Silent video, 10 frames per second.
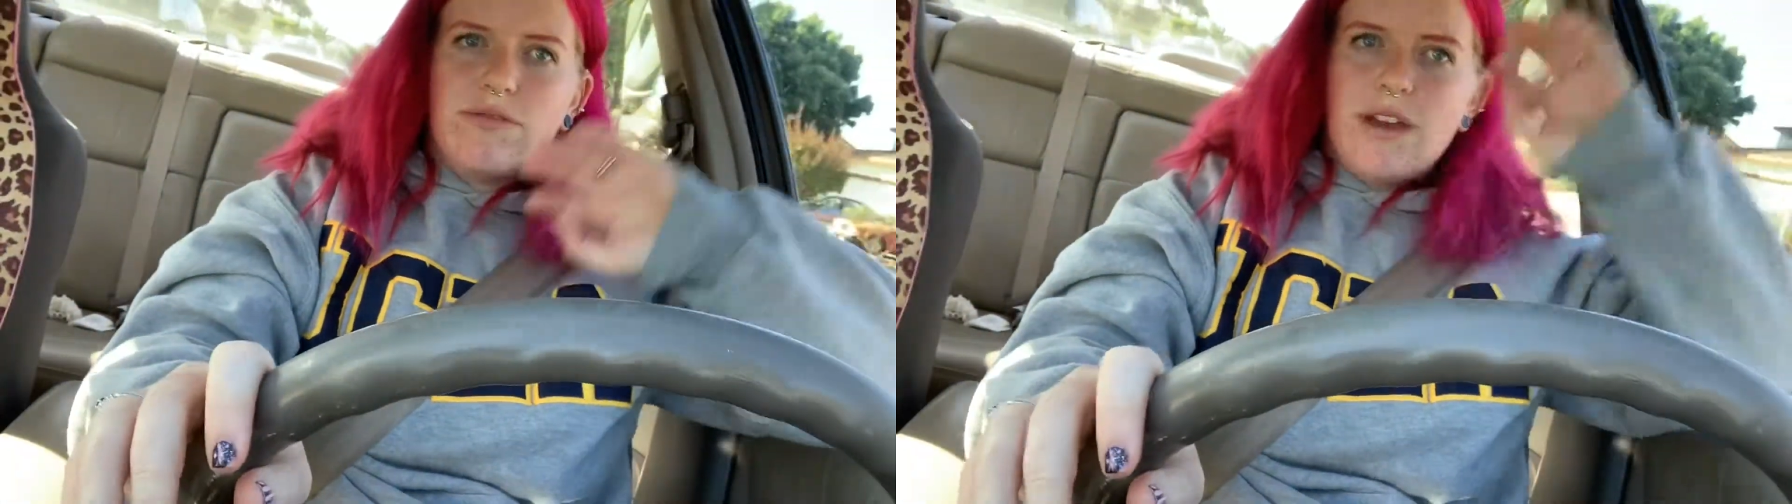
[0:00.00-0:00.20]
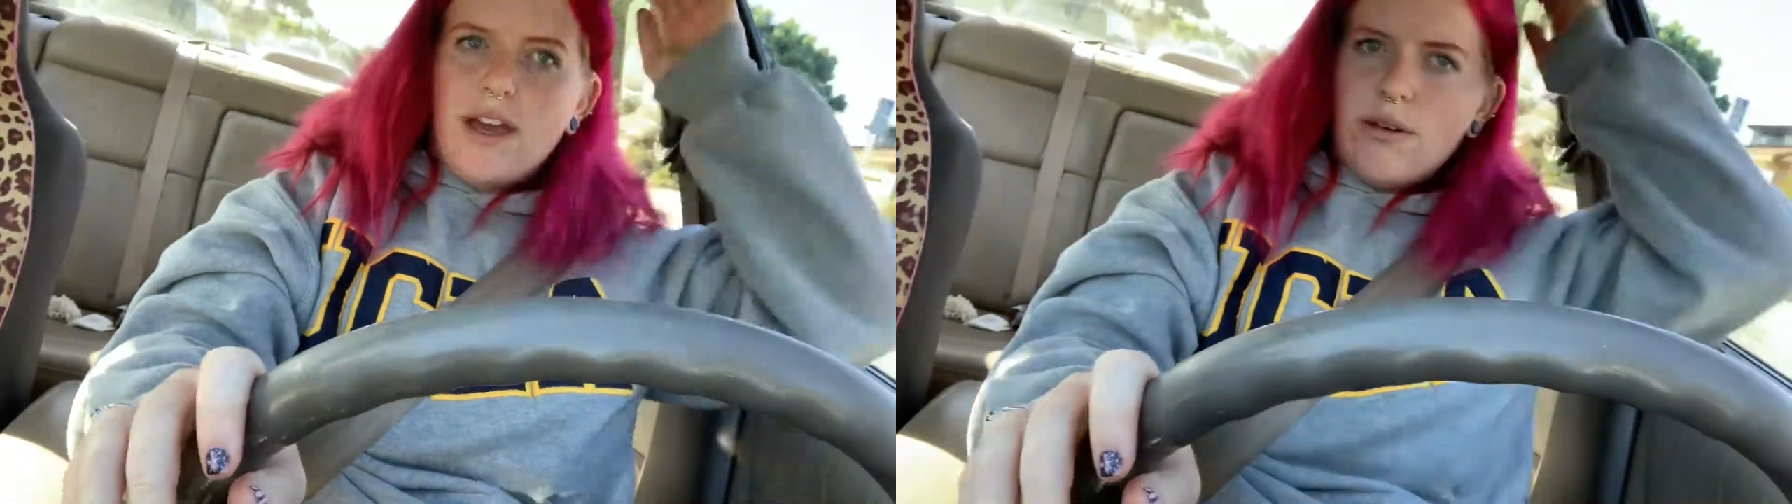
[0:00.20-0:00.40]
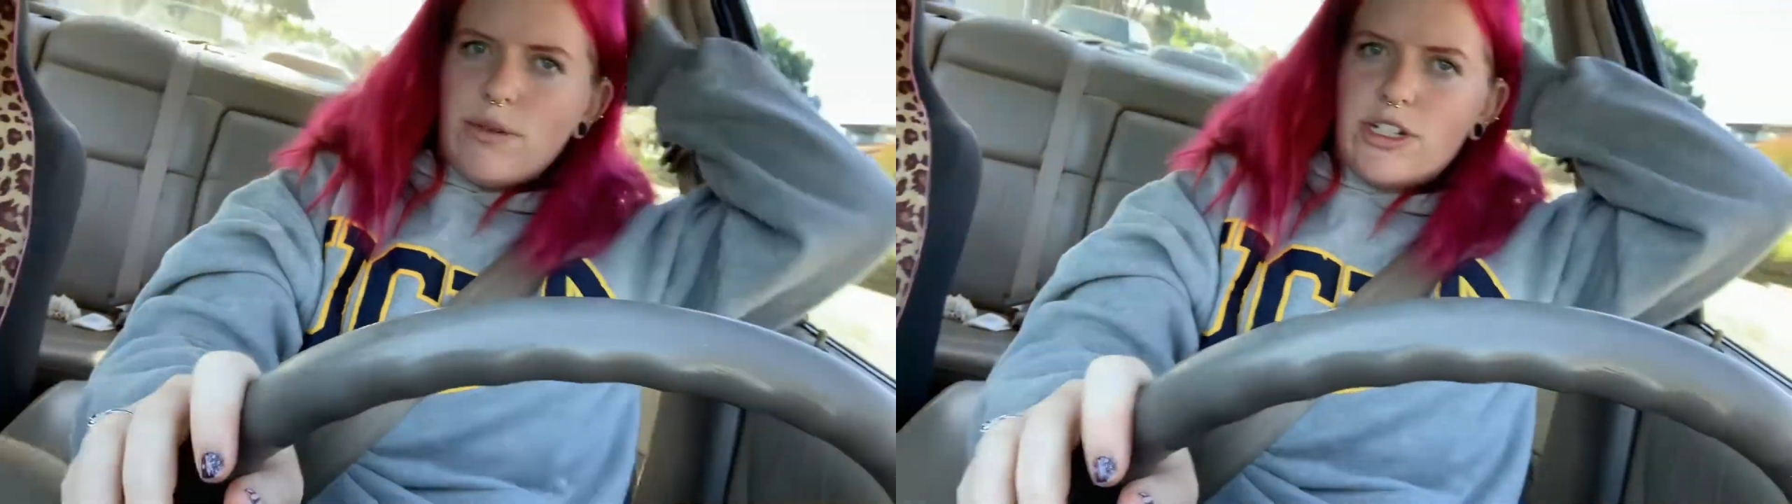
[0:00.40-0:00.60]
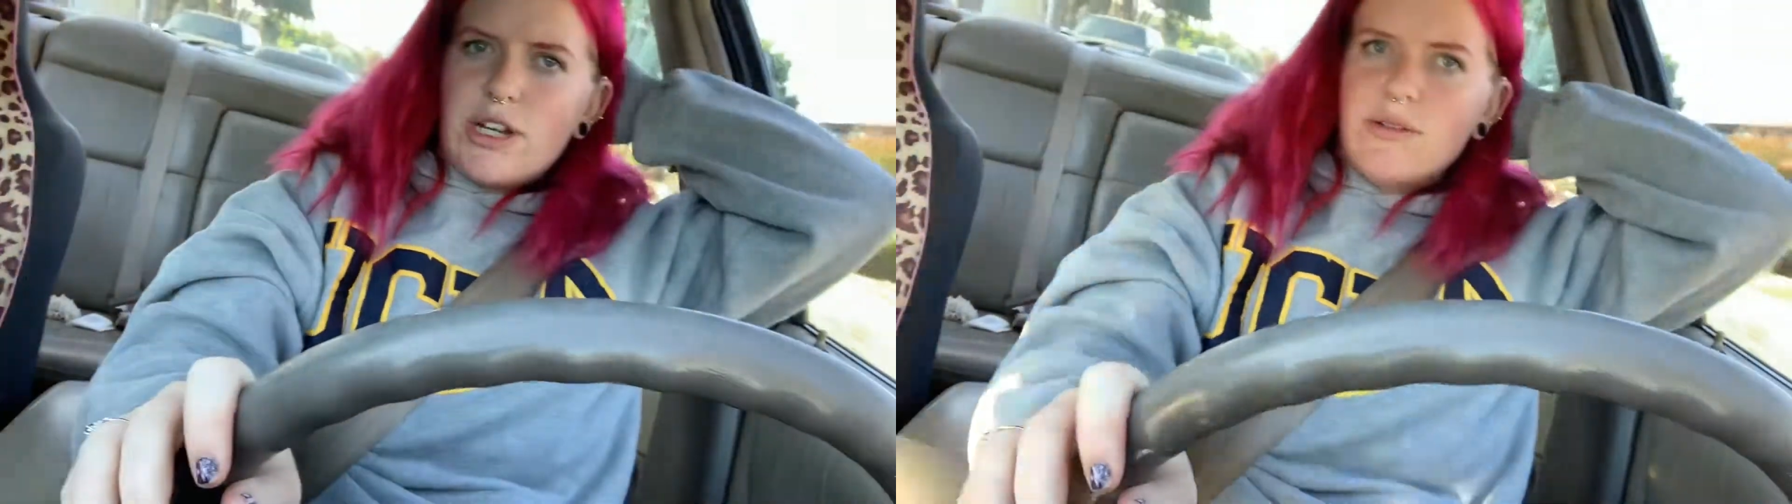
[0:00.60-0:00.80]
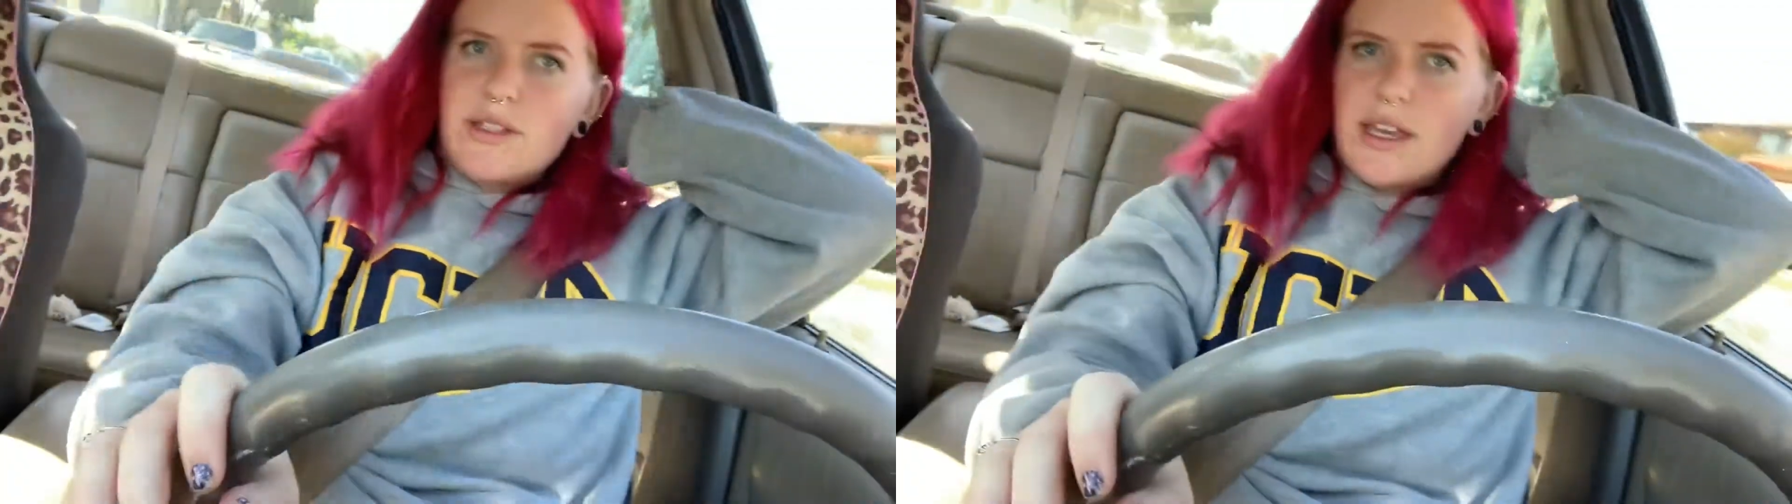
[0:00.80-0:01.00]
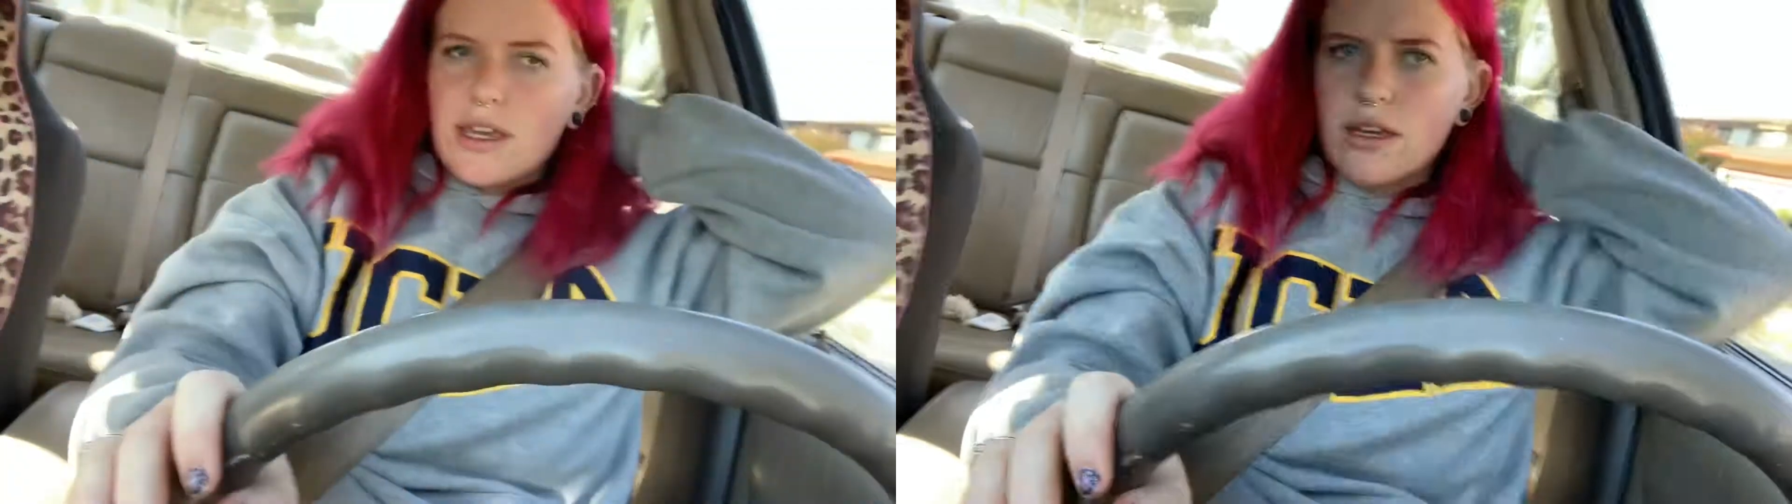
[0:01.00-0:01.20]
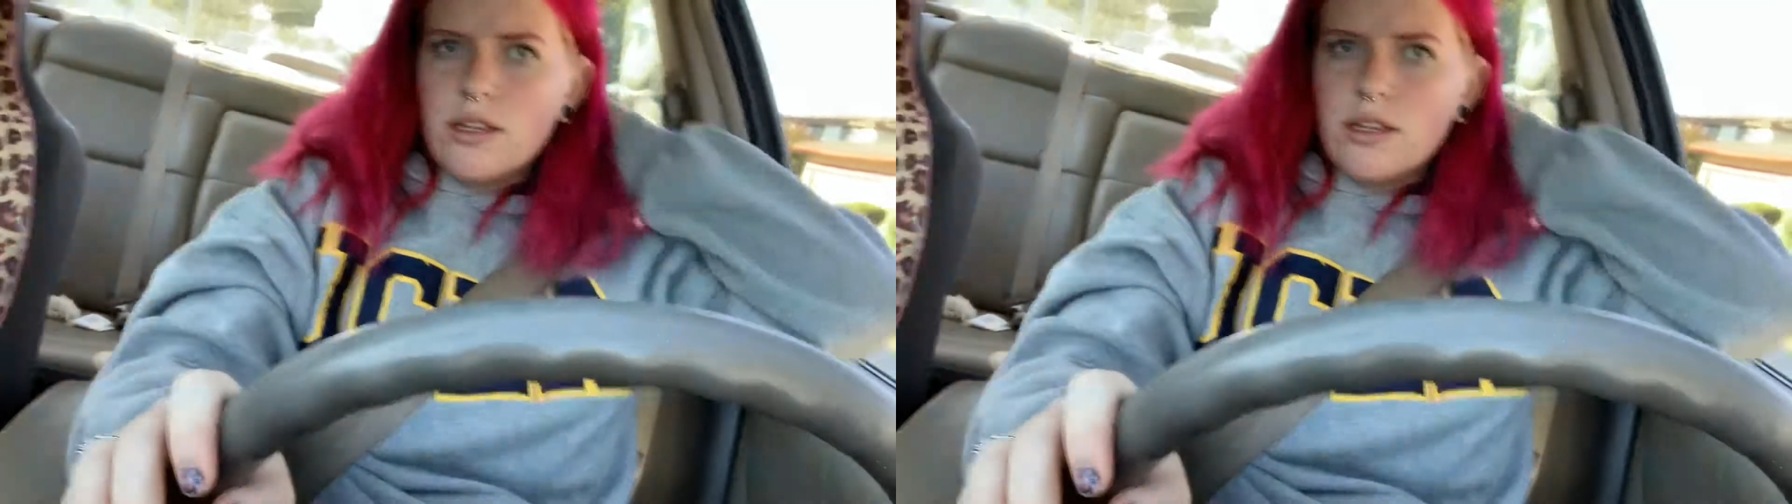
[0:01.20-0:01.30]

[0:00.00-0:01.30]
fat, which I was like